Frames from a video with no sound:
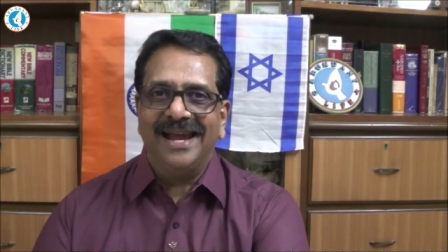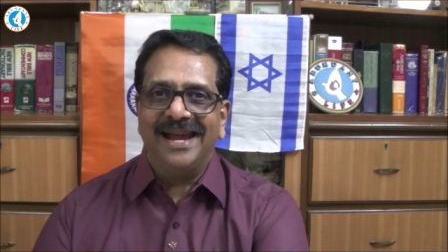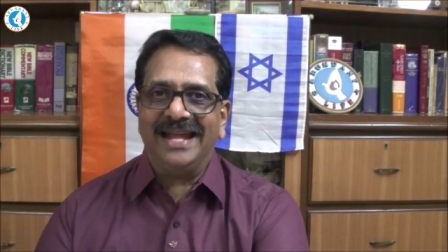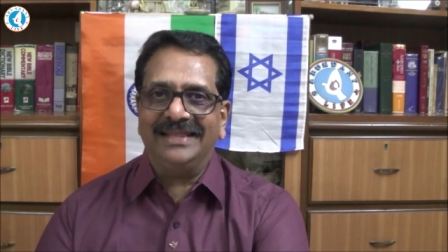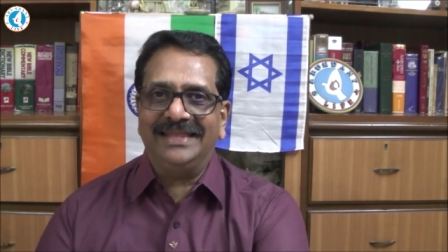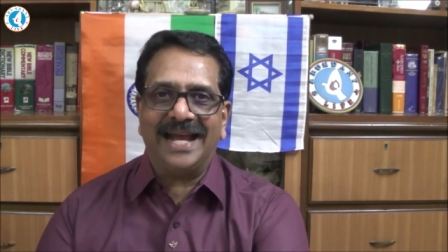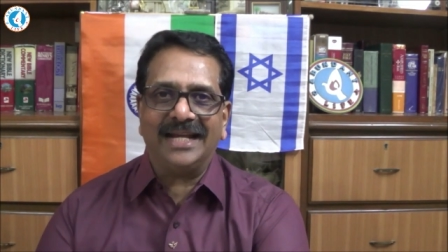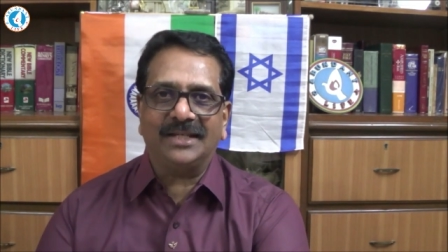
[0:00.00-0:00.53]

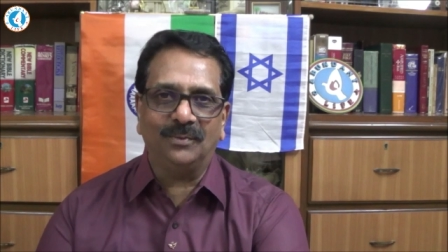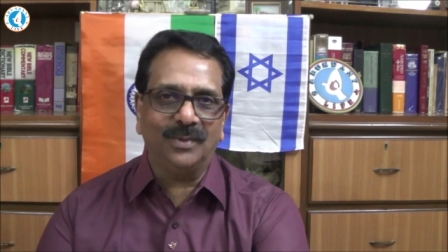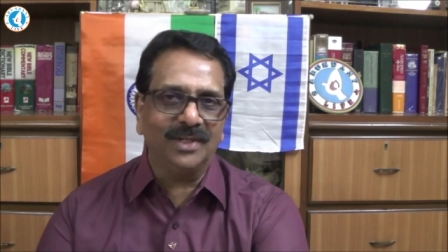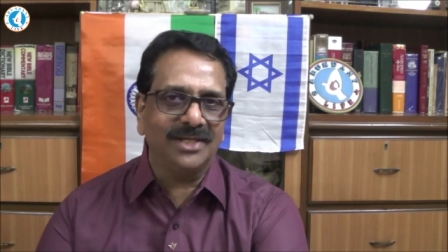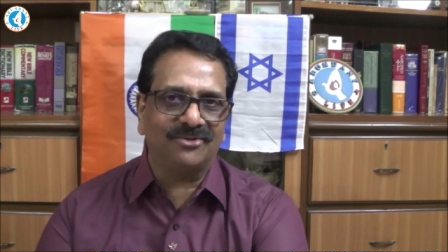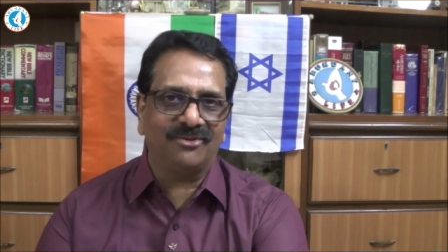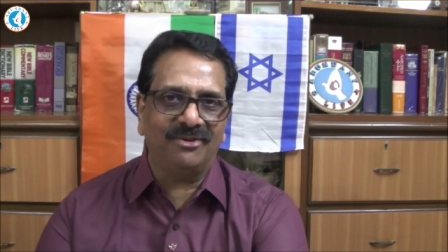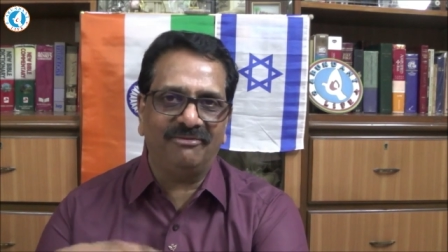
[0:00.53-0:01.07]
and that
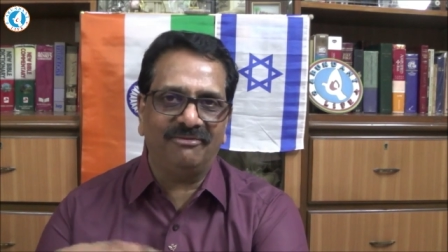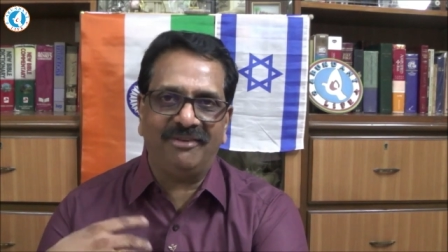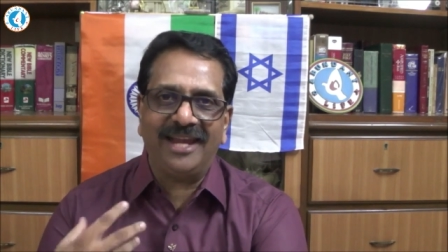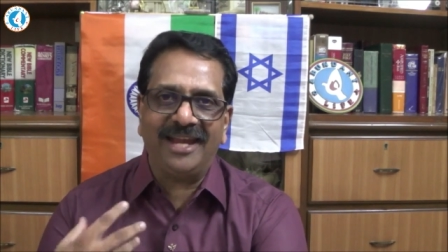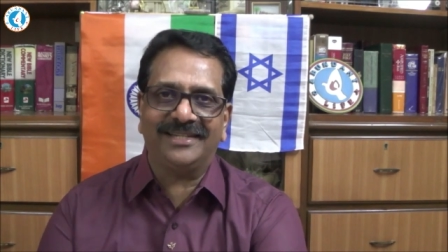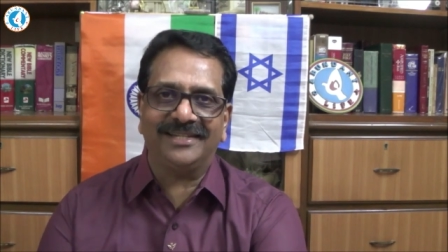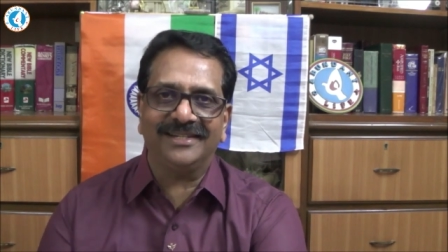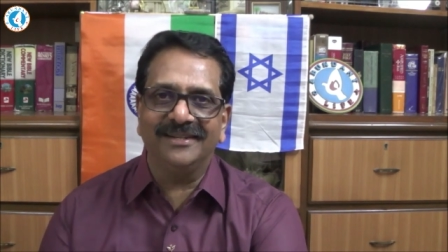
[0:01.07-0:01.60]
was
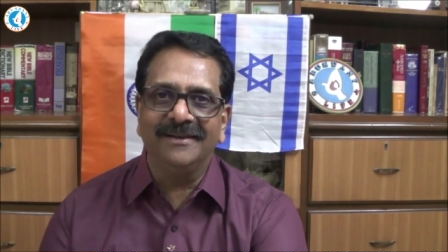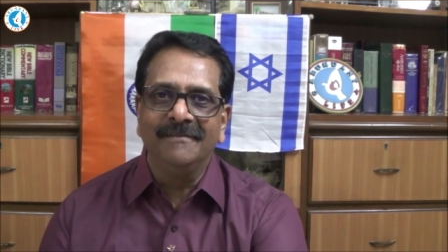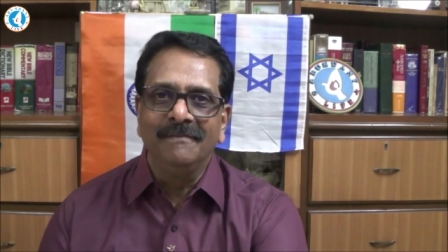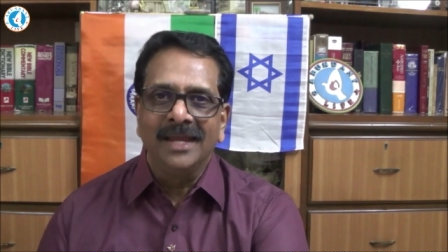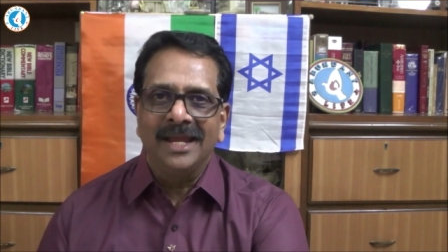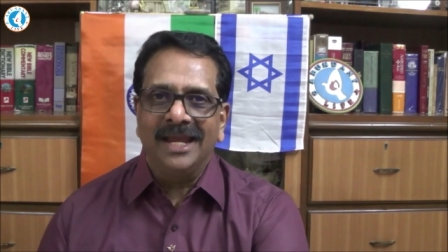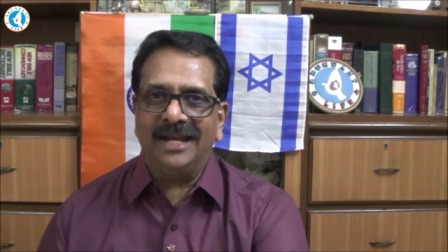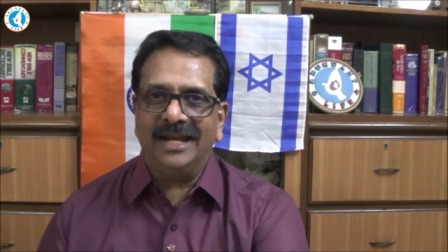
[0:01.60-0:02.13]
reflected
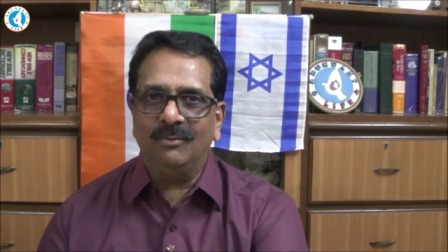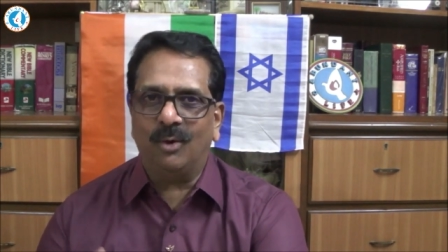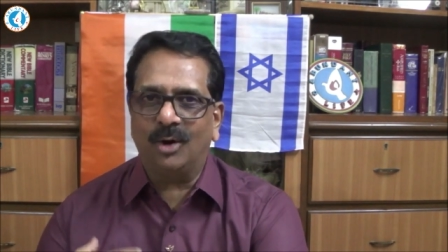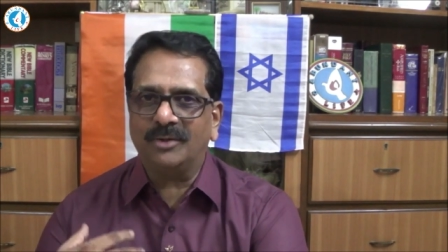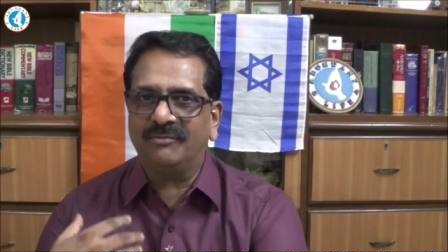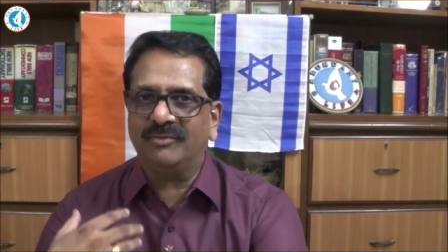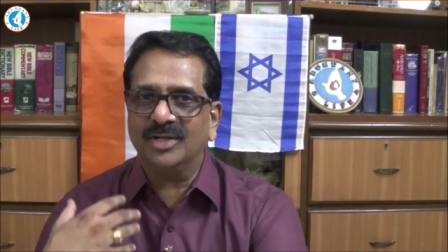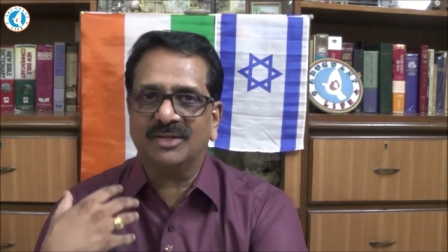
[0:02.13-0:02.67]
in
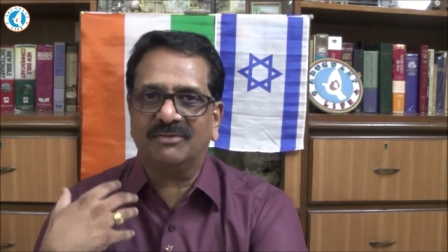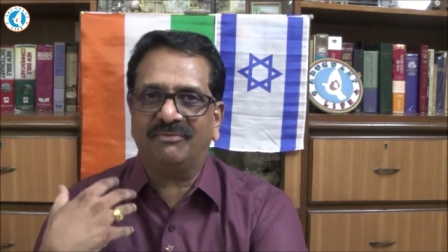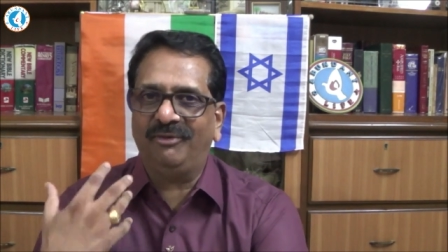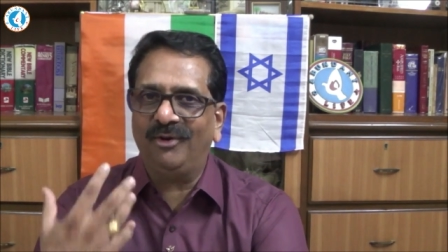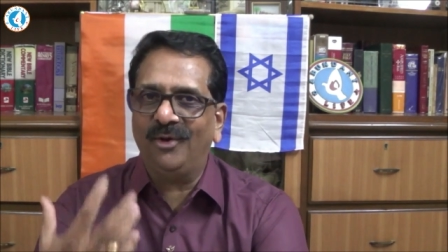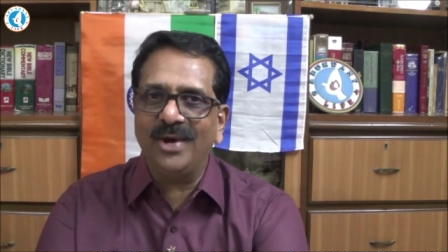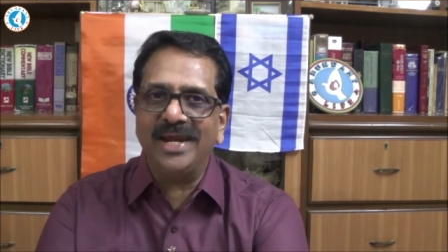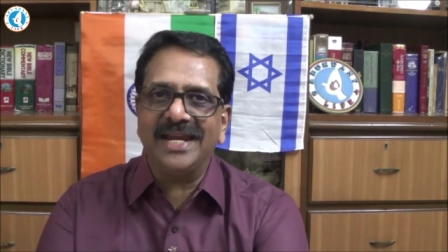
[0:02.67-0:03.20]
what was
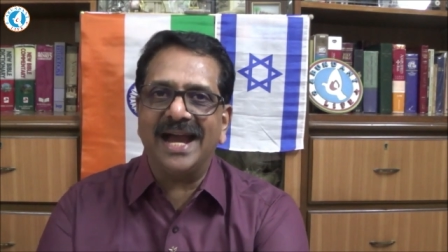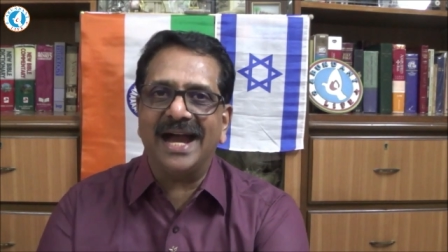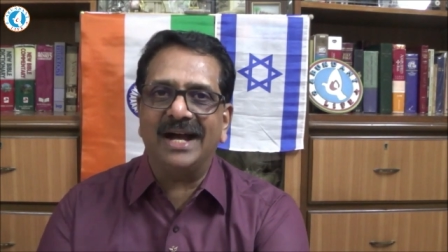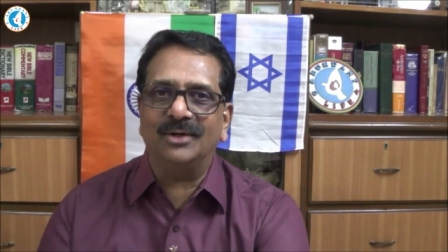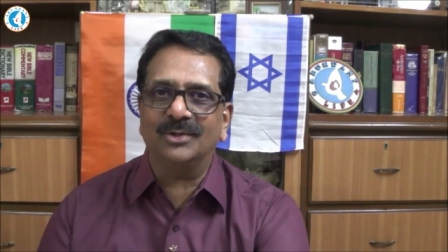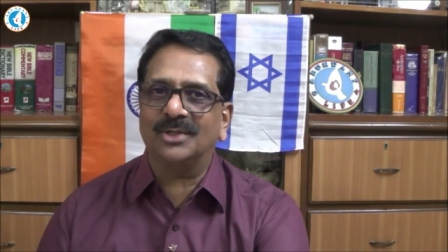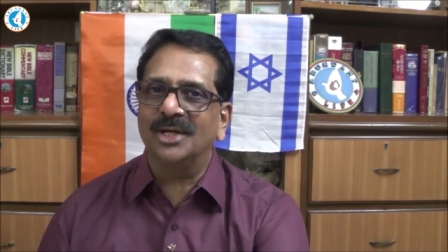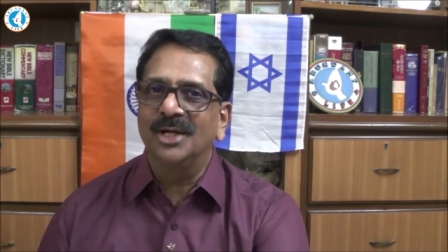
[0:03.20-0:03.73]
flowing
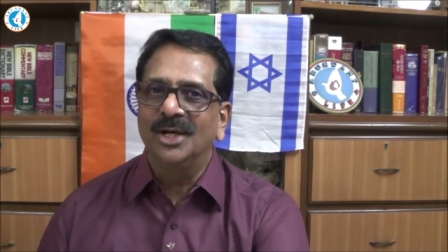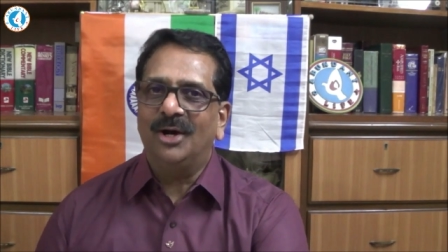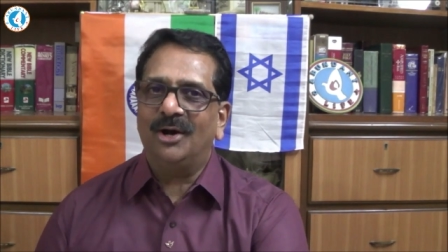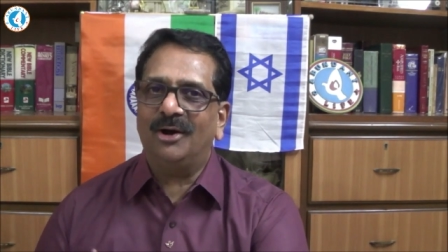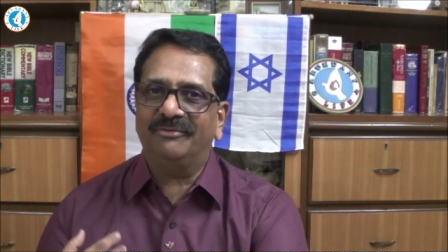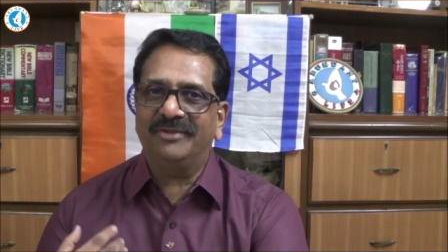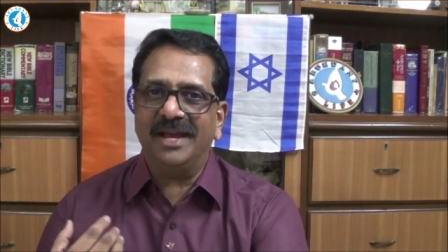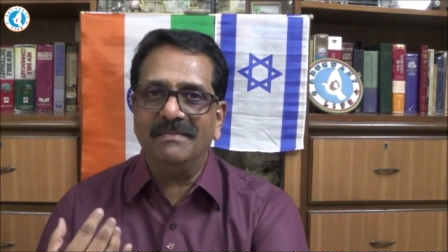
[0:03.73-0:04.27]
out
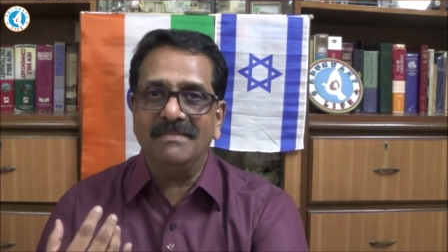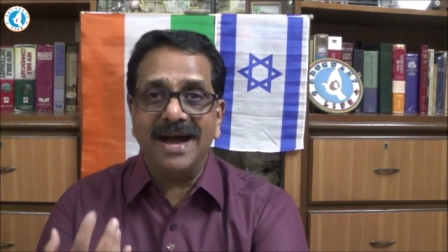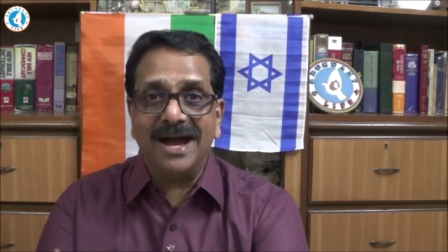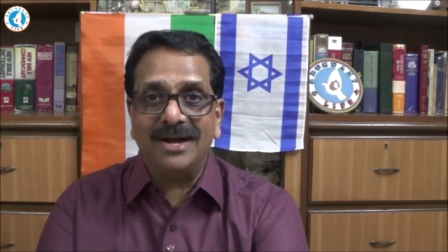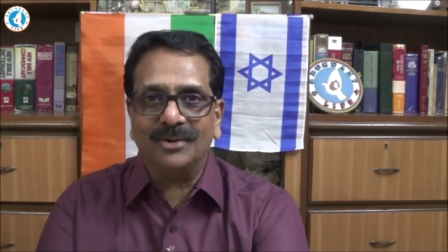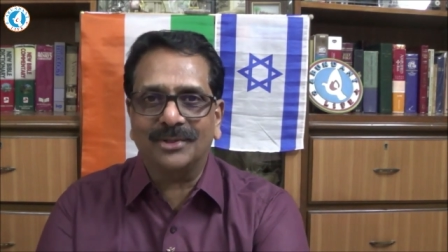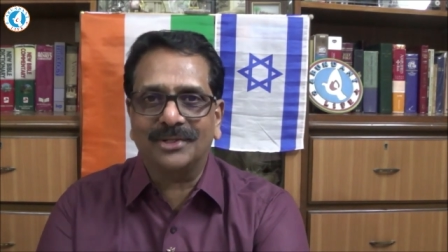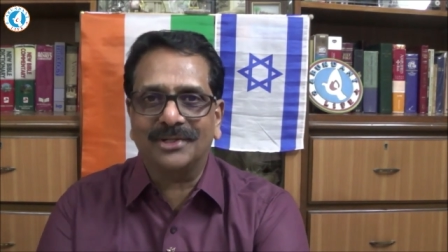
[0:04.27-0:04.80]
of their
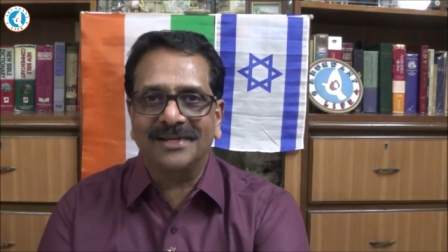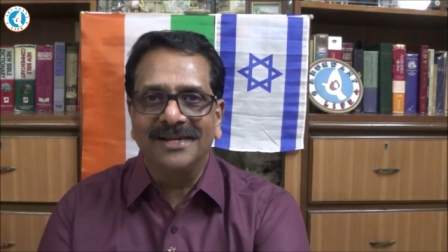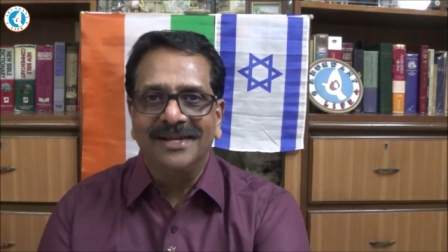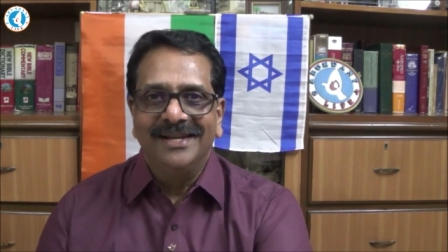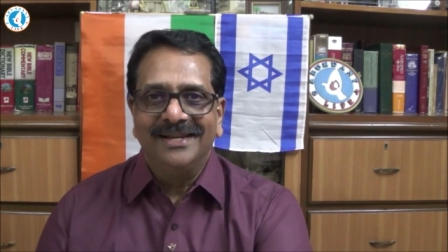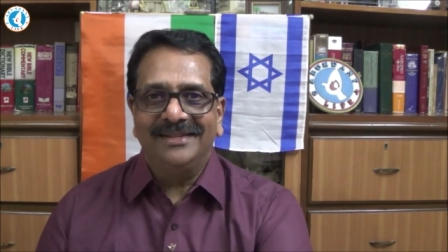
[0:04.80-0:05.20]
mouths.